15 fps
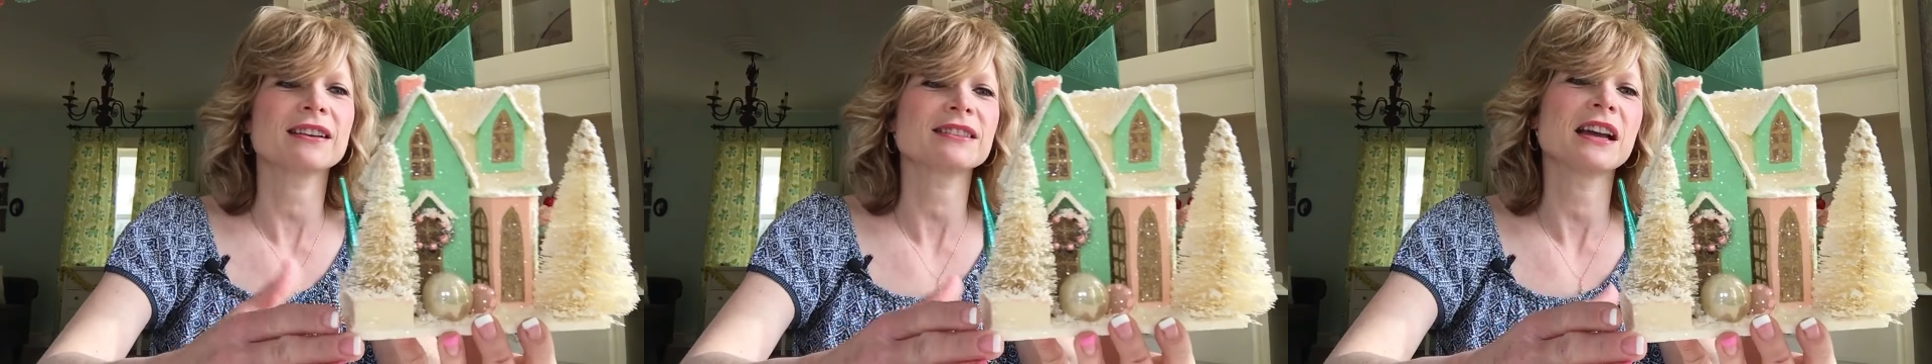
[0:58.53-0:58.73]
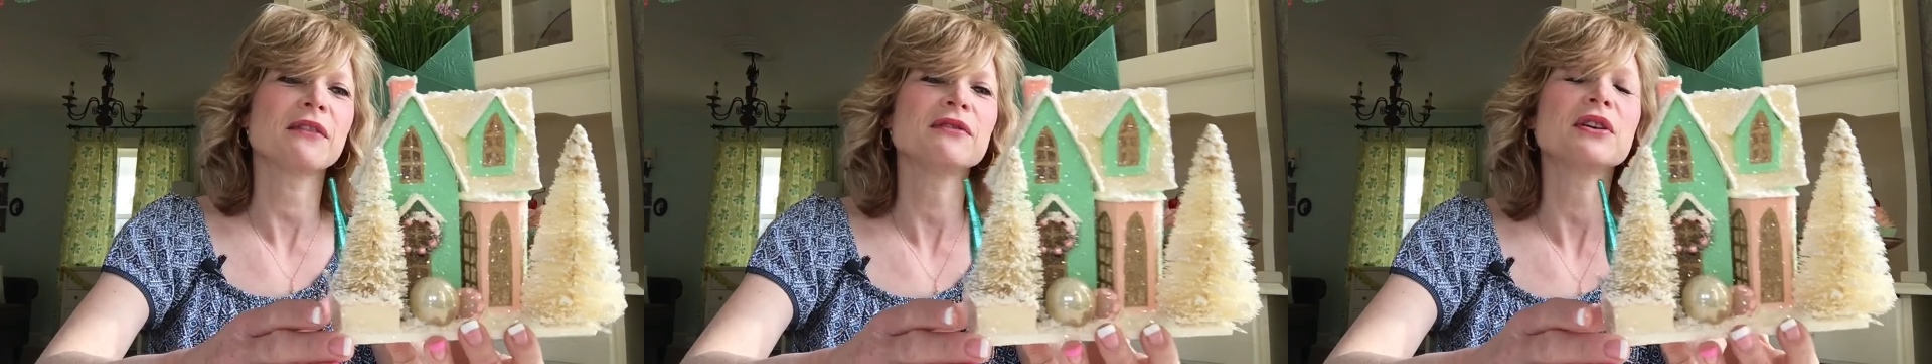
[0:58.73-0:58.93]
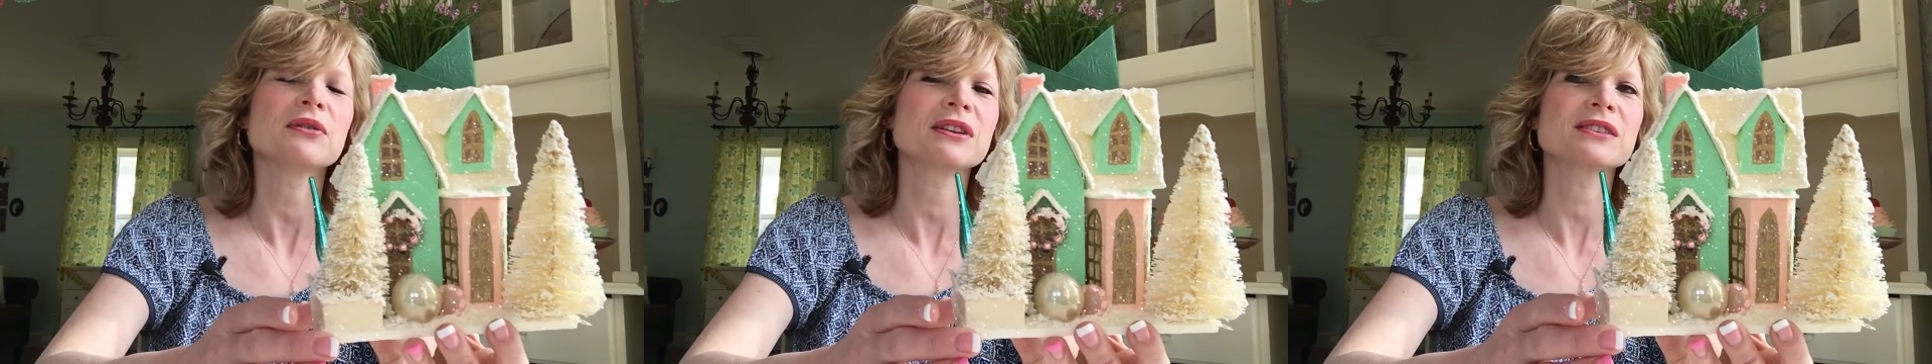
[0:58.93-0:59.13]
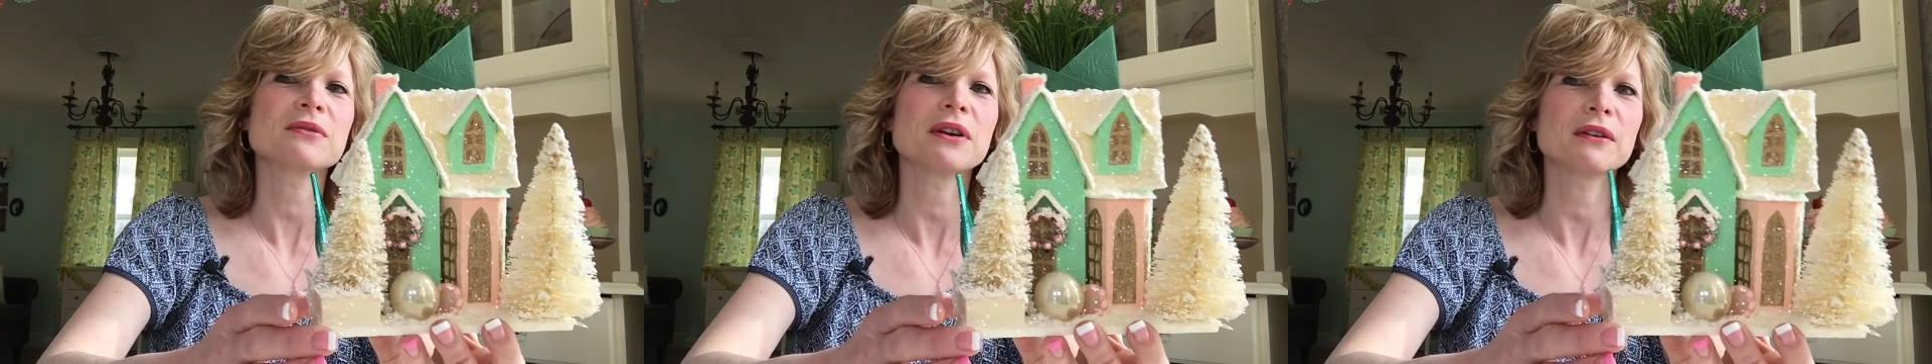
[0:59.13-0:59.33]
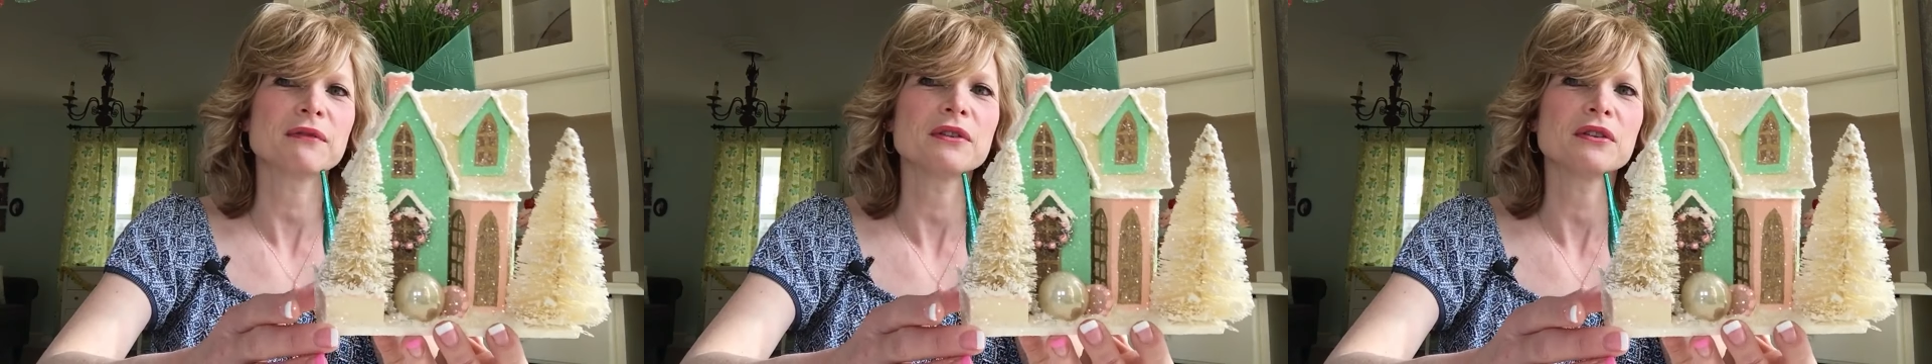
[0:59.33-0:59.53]
because I've noticed
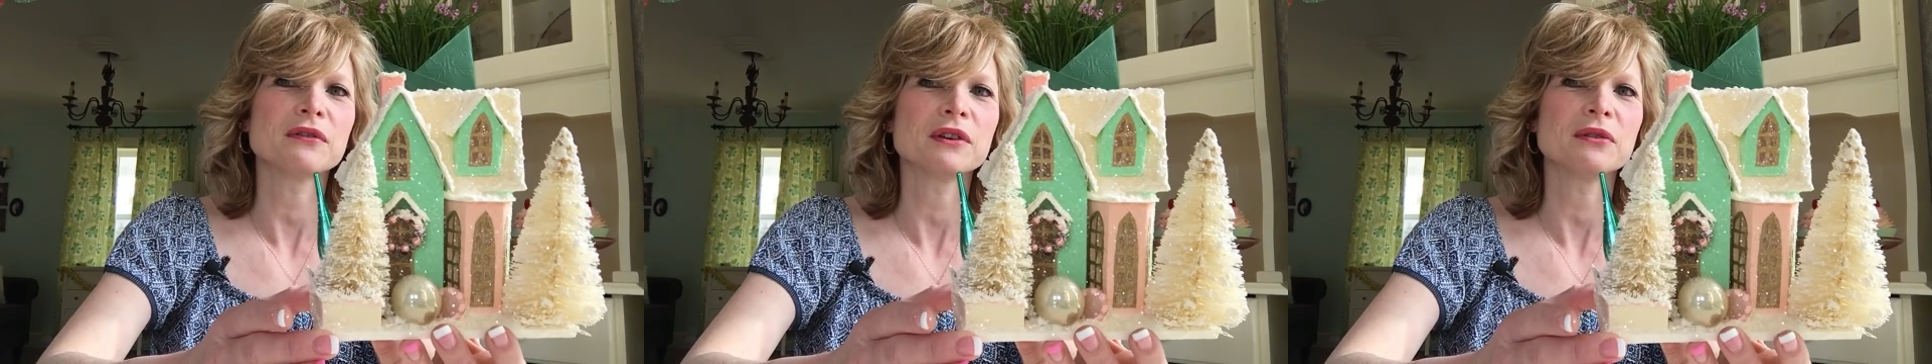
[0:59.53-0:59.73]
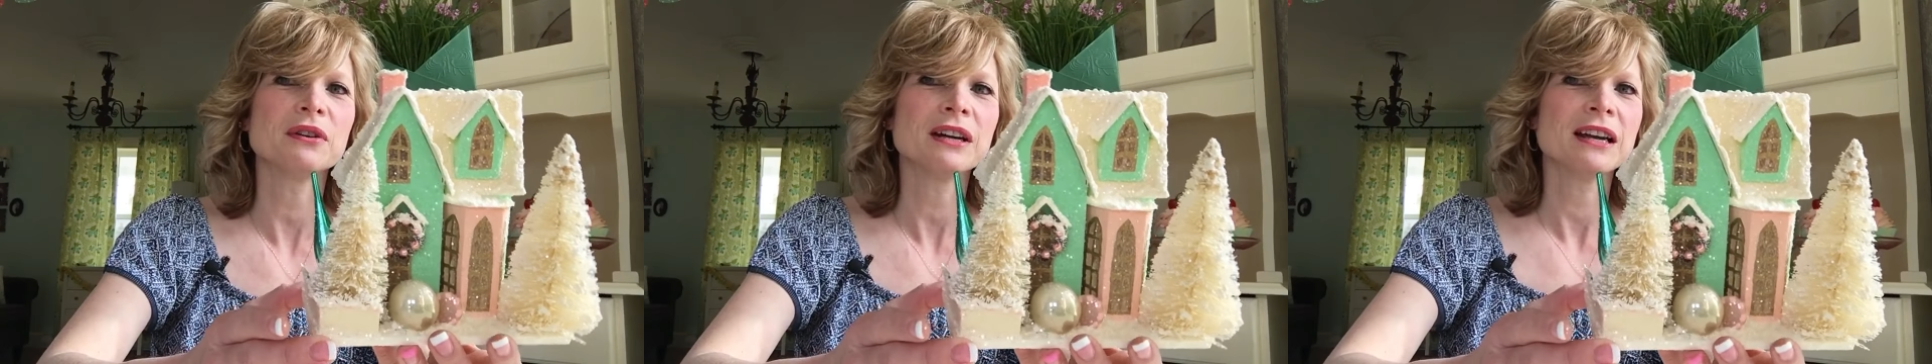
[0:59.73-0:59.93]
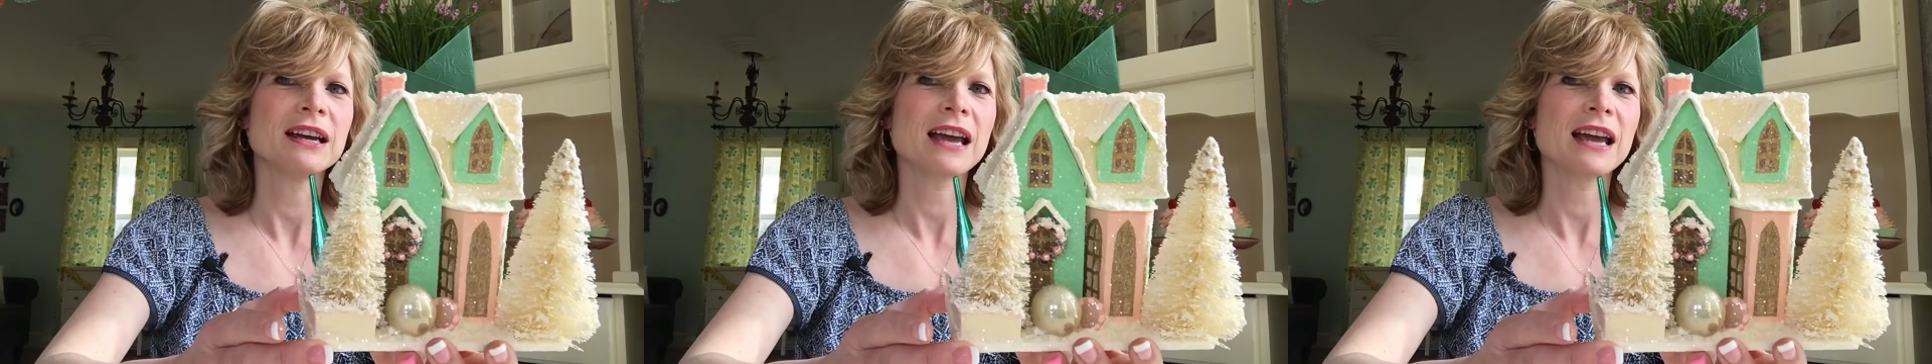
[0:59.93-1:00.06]
quite a few of you